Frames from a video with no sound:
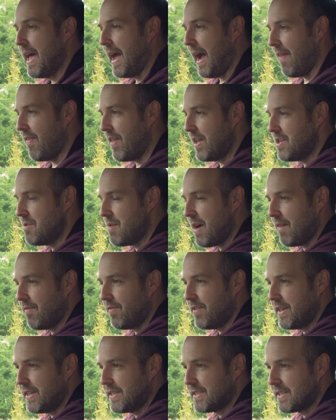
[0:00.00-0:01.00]
And then you
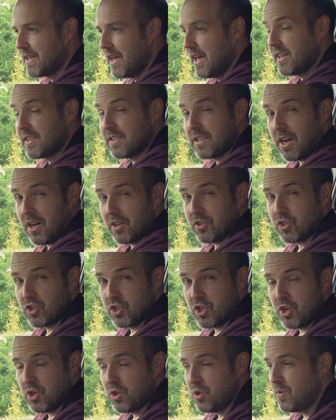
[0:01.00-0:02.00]
have this touch
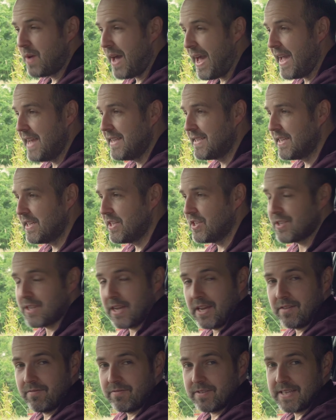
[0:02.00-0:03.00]
to 8-inch
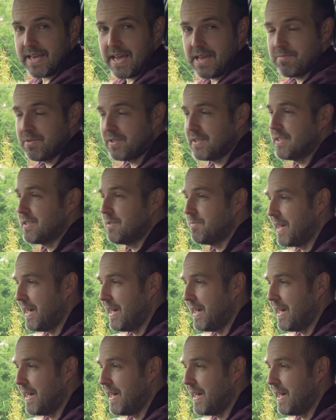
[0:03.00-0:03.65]
infotainment system.